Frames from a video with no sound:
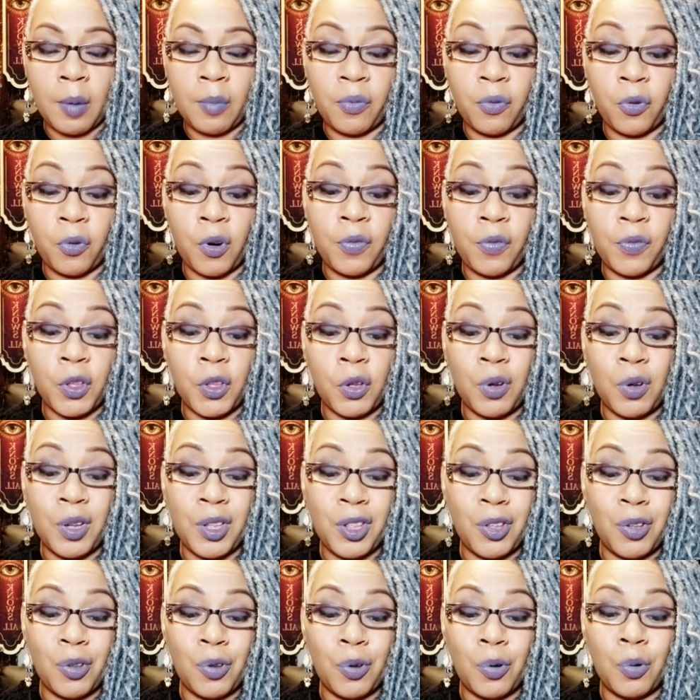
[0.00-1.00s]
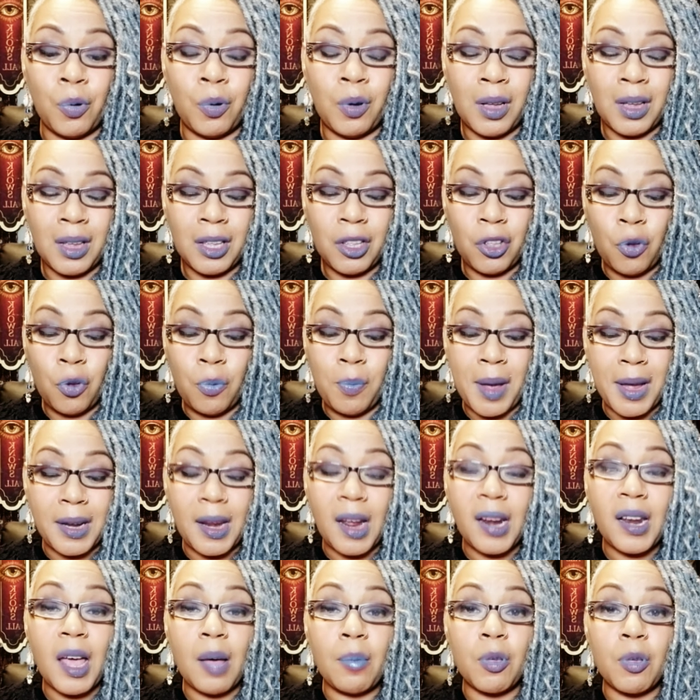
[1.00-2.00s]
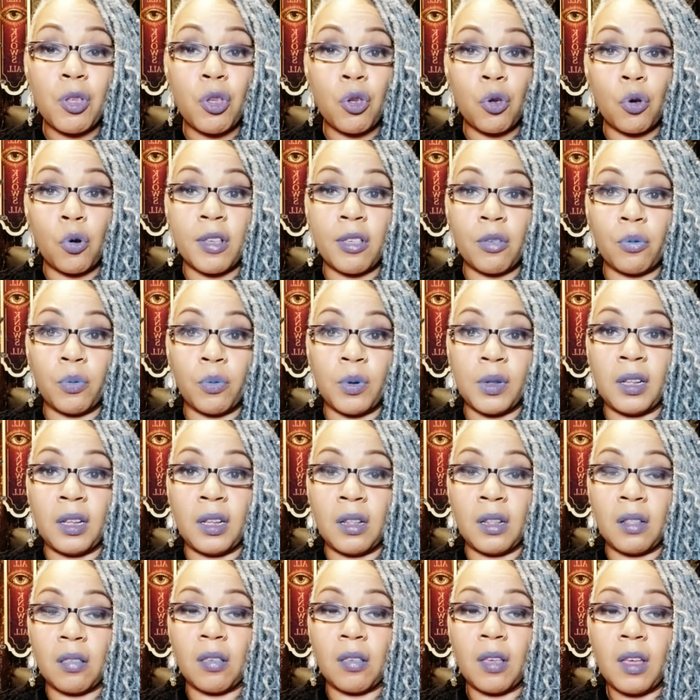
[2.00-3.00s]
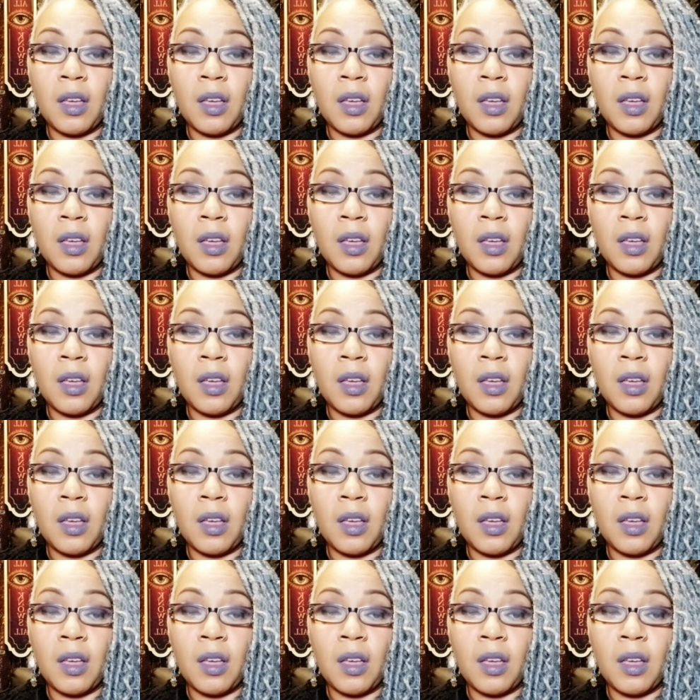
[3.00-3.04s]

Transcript: For a few of you, you may not have a choice with this.